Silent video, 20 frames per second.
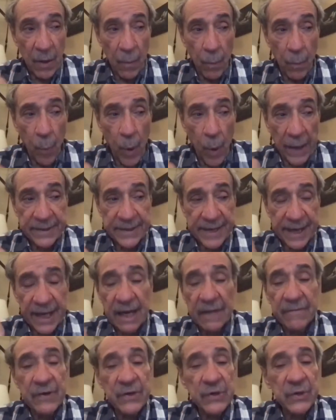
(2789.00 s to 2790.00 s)
what
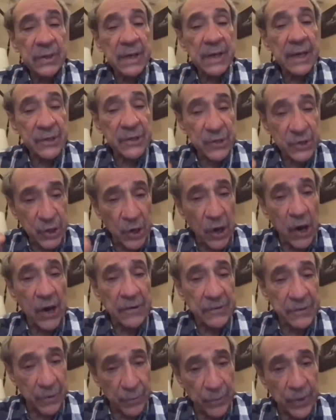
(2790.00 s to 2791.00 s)
television has
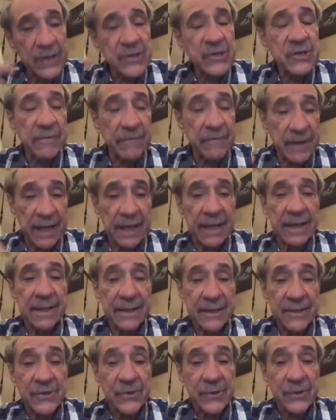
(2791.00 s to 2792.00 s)
taught the rest of the
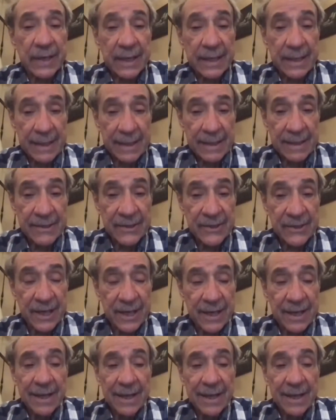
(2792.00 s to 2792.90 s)
industry is